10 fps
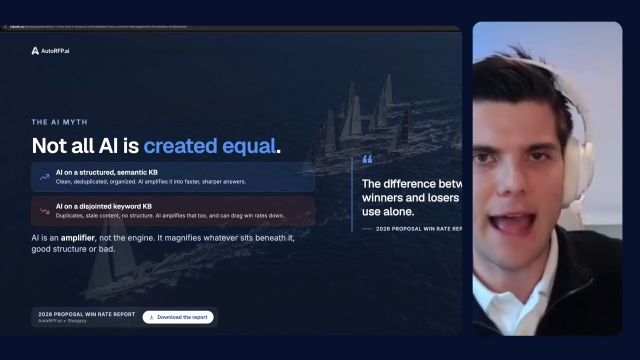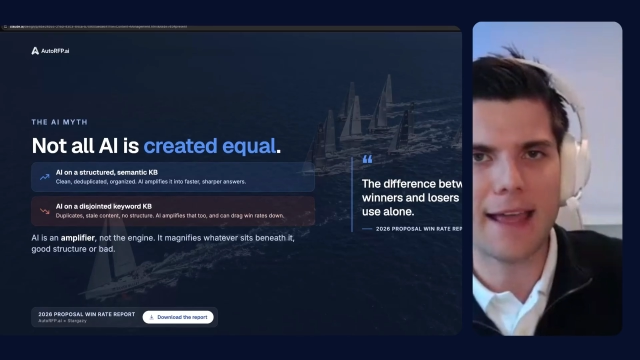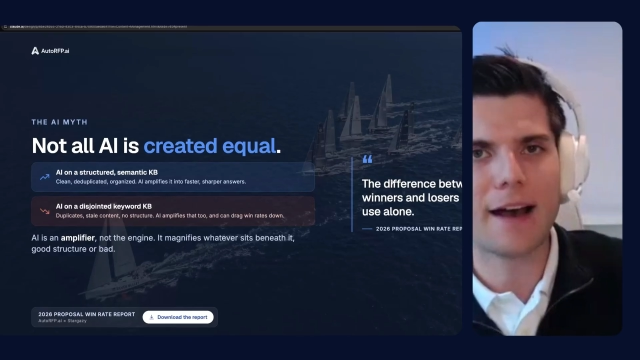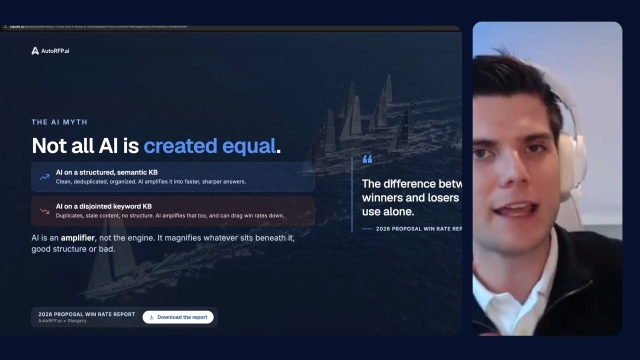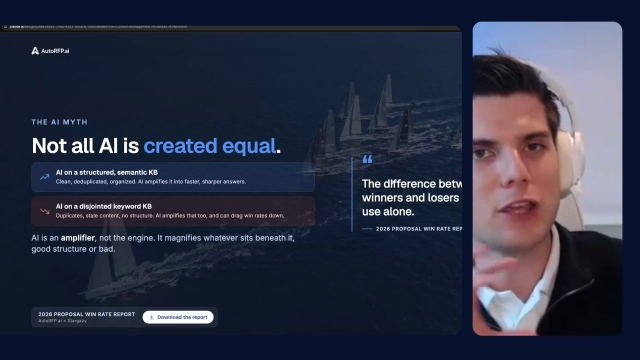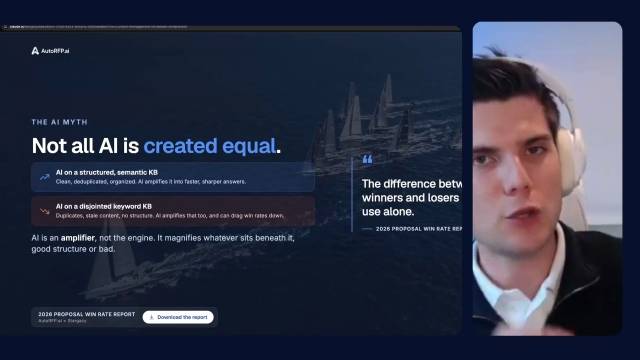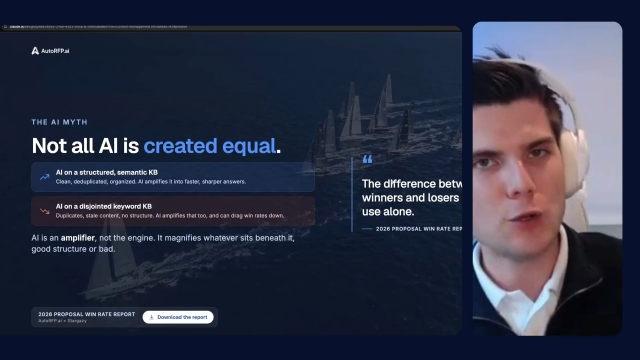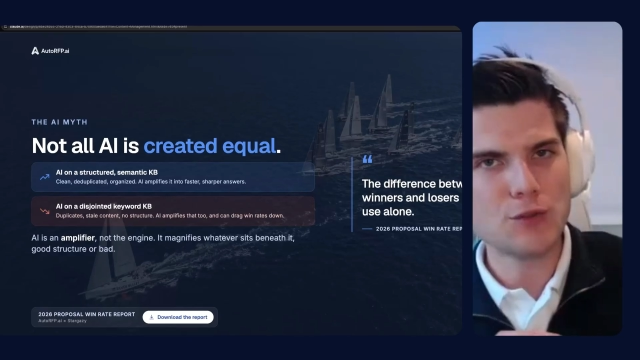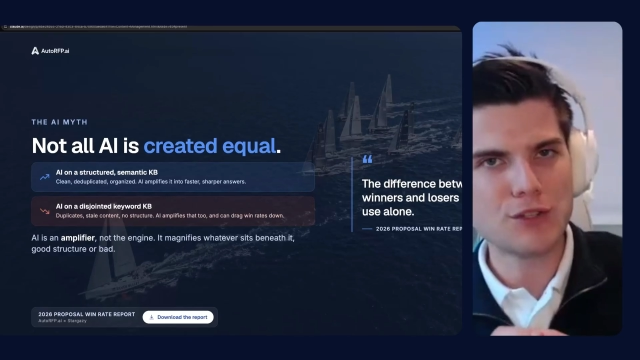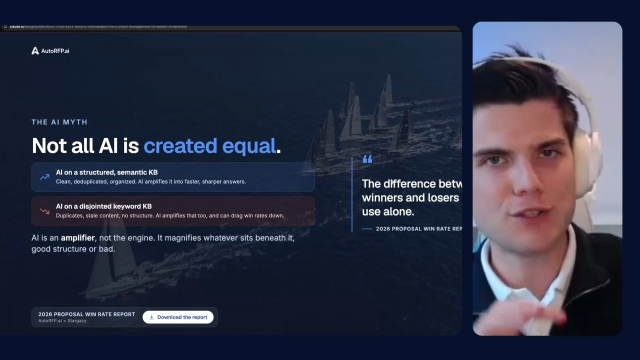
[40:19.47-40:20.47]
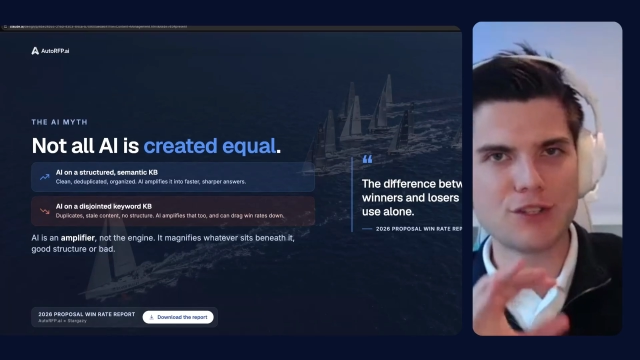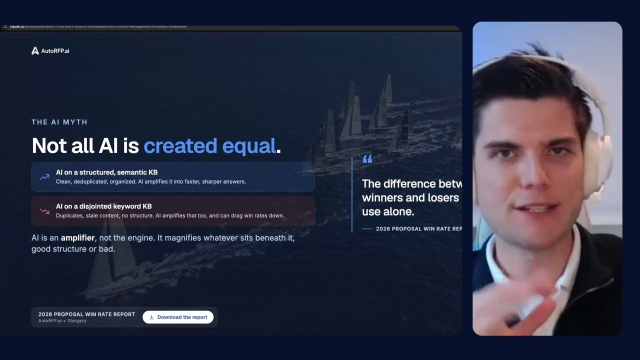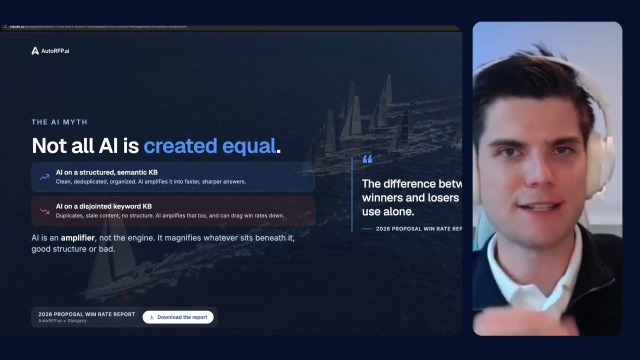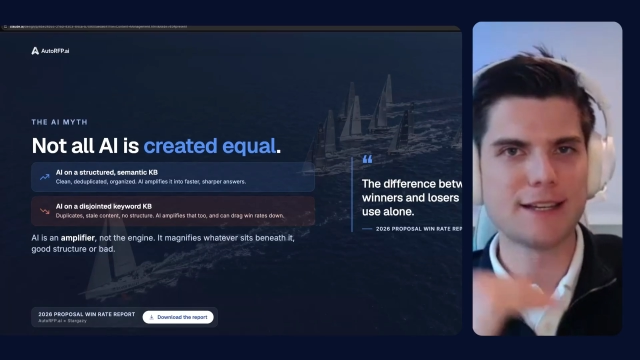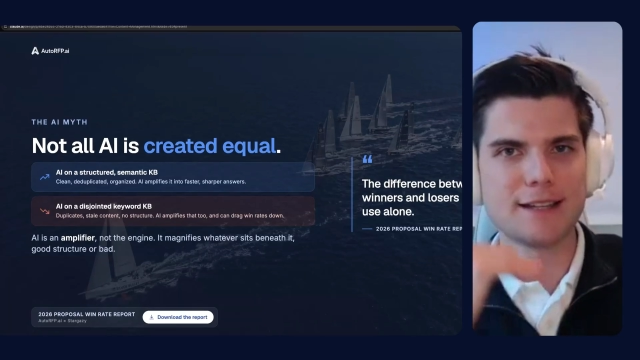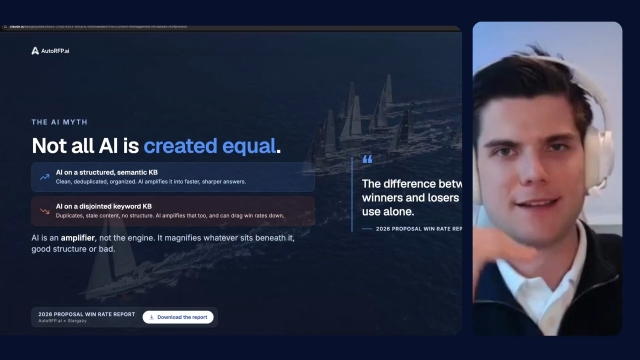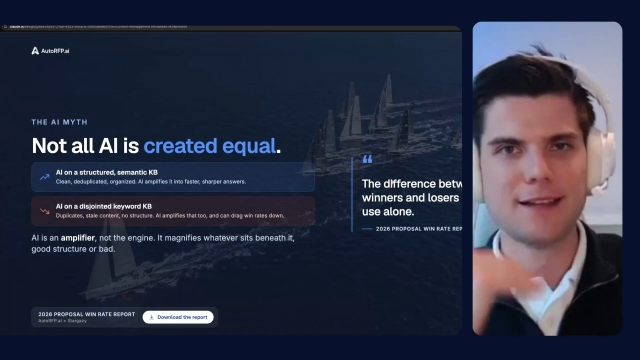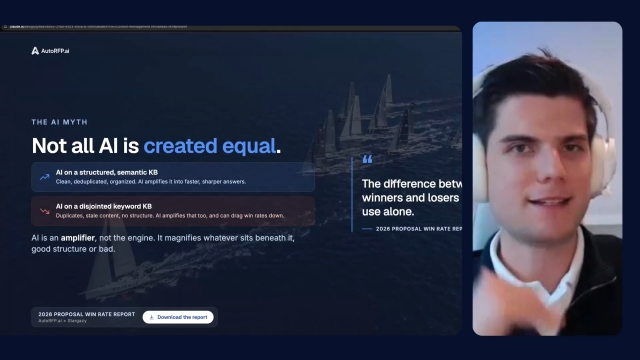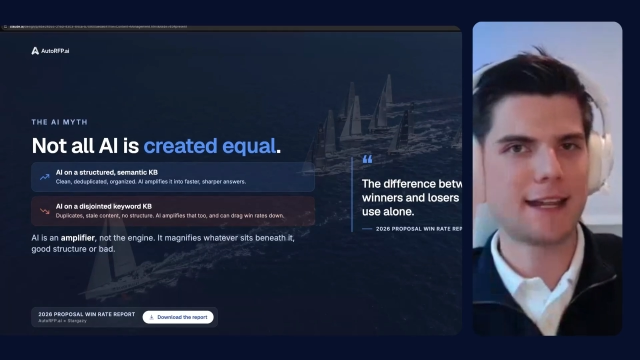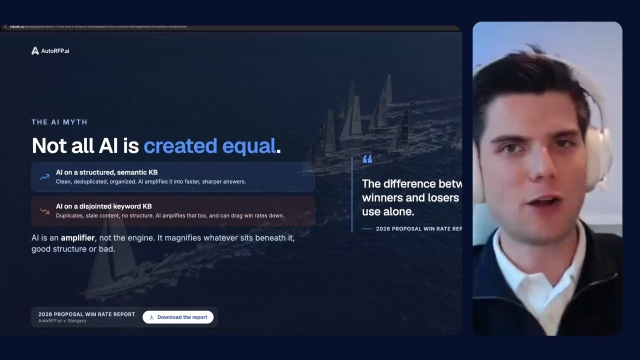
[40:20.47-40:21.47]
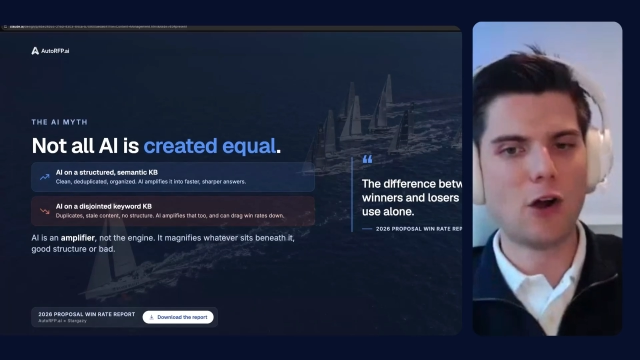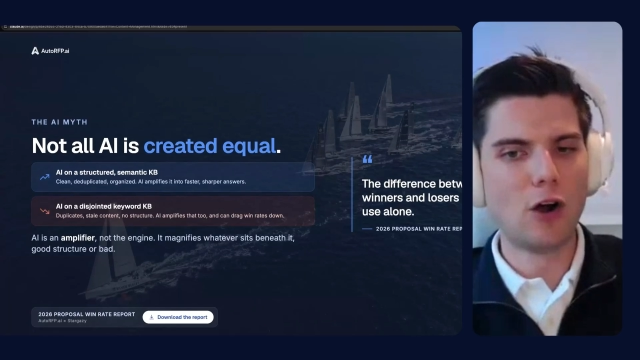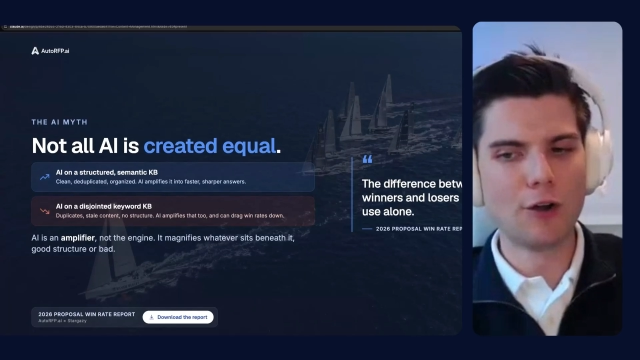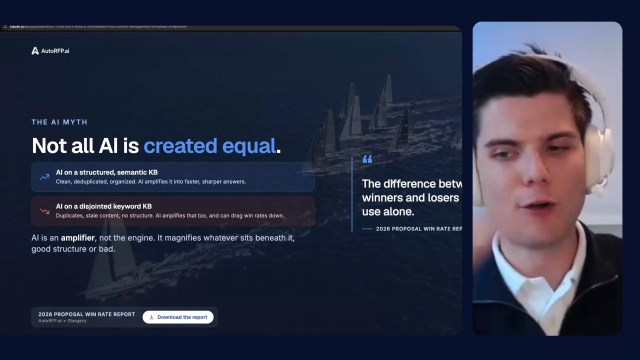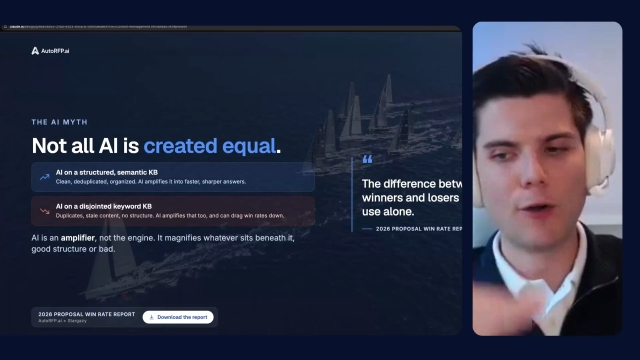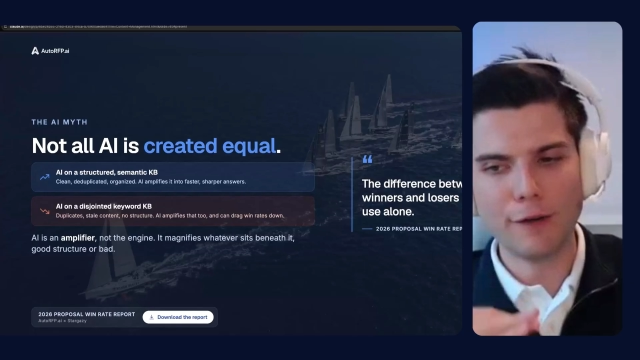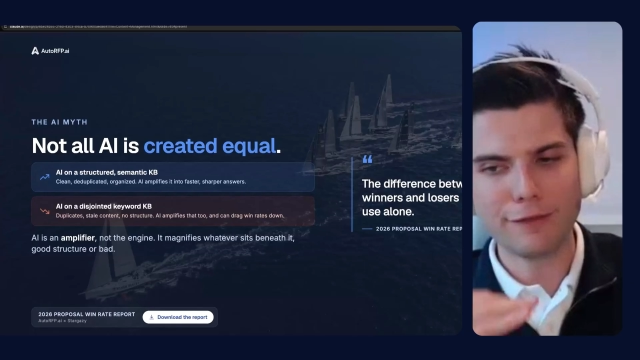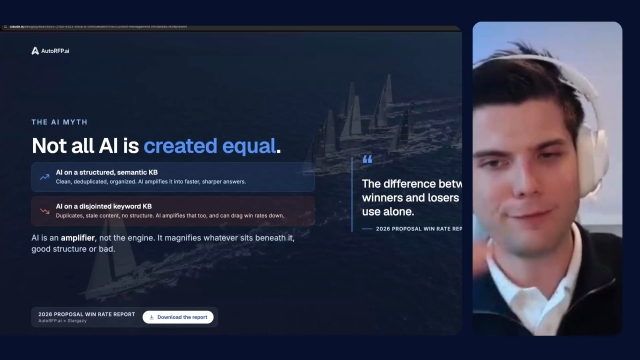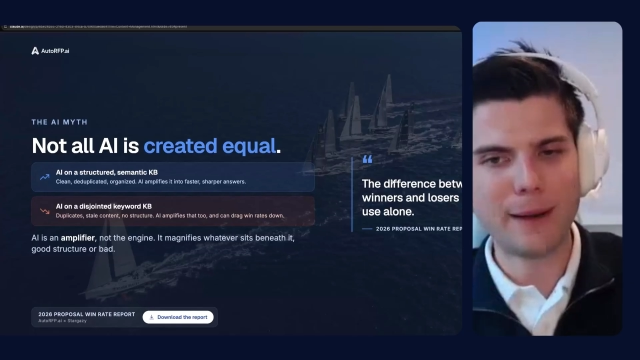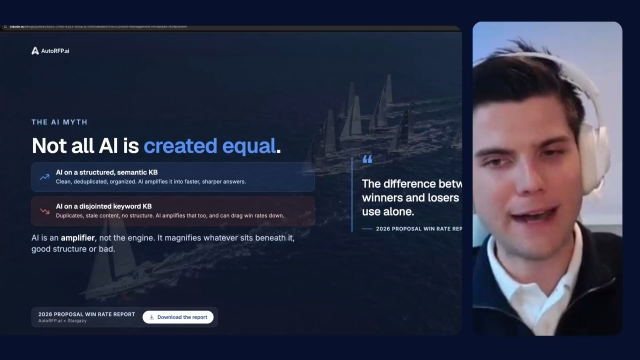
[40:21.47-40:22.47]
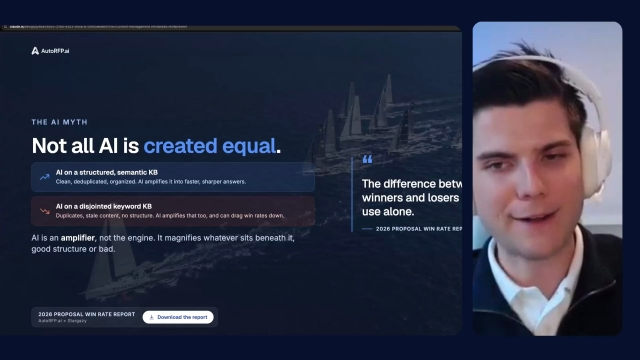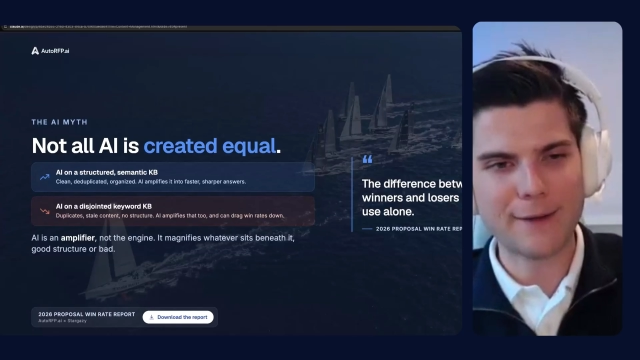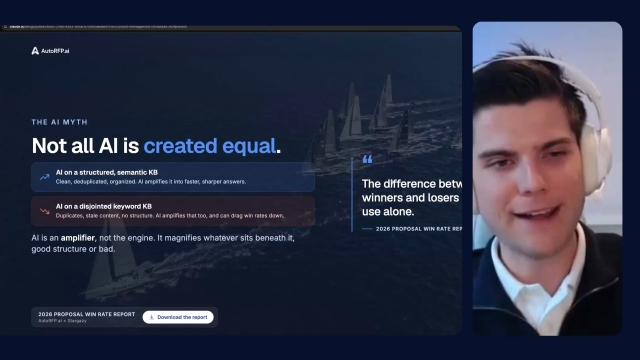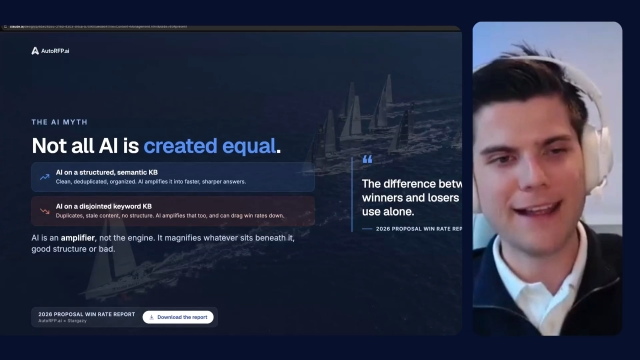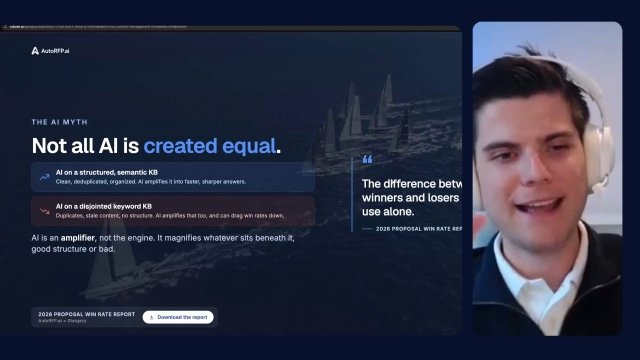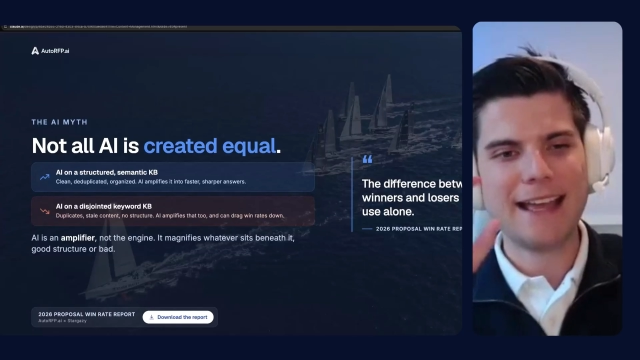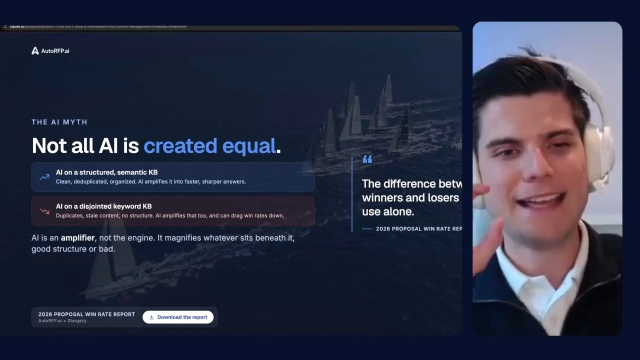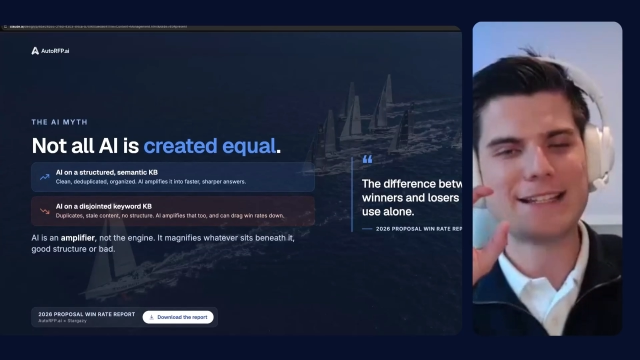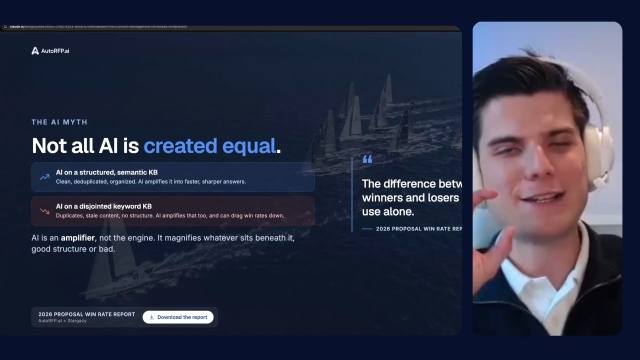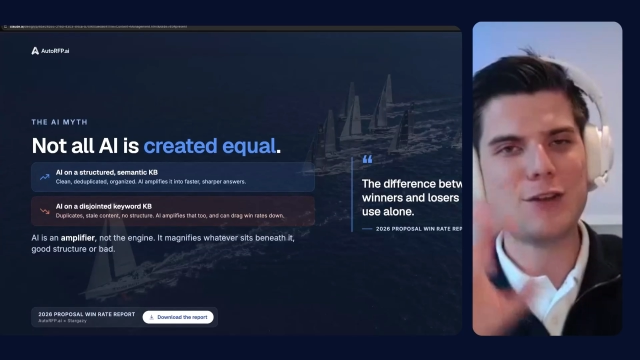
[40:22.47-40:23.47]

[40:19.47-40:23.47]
the AI use, just as a tick on or off binary,